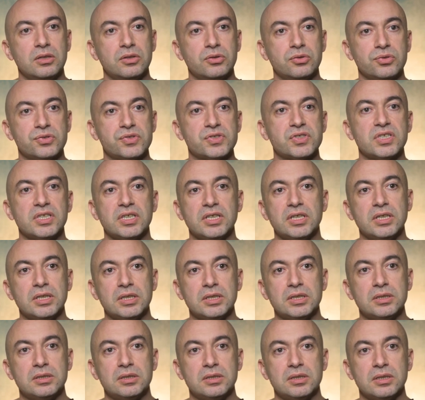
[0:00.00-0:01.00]
to see
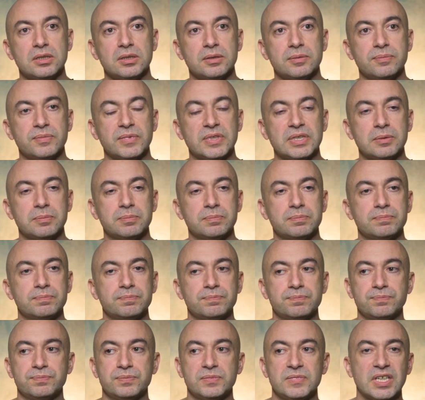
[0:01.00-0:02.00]

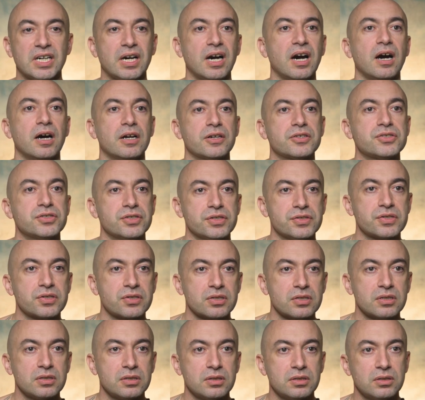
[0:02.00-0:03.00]
the harshness